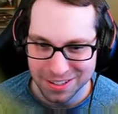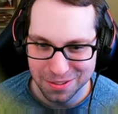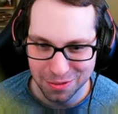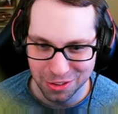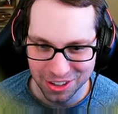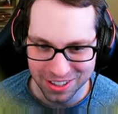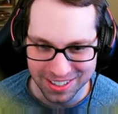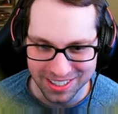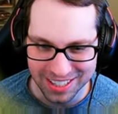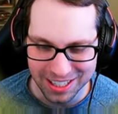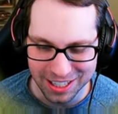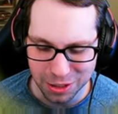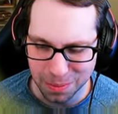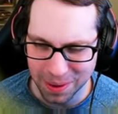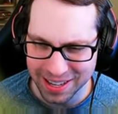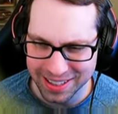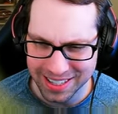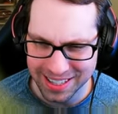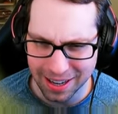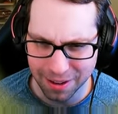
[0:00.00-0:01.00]
We can send this.
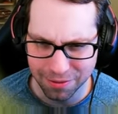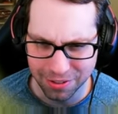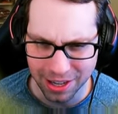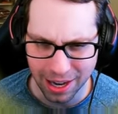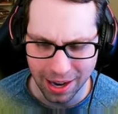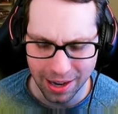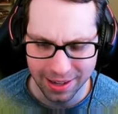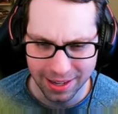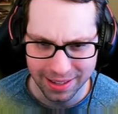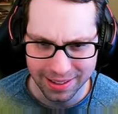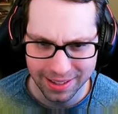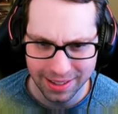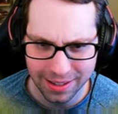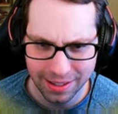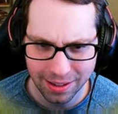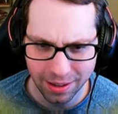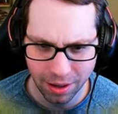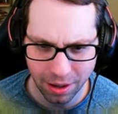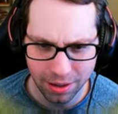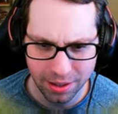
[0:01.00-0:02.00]
But I think I've got, I
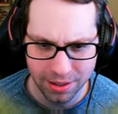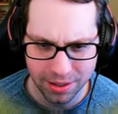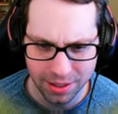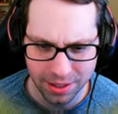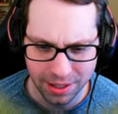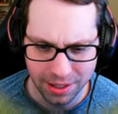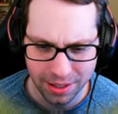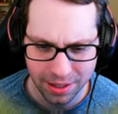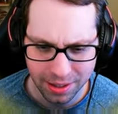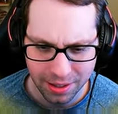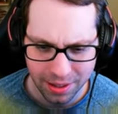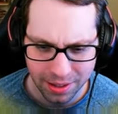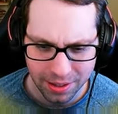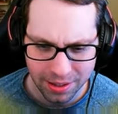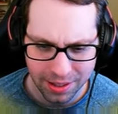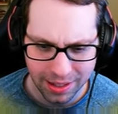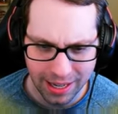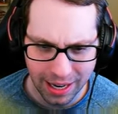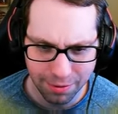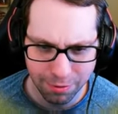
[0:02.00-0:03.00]
think, honestly, I
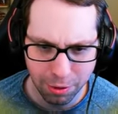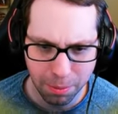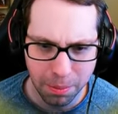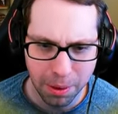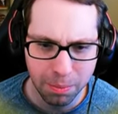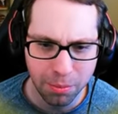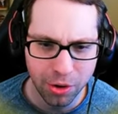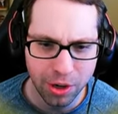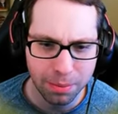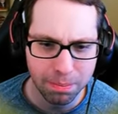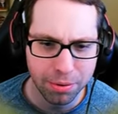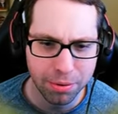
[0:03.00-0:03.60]
think I've remembered it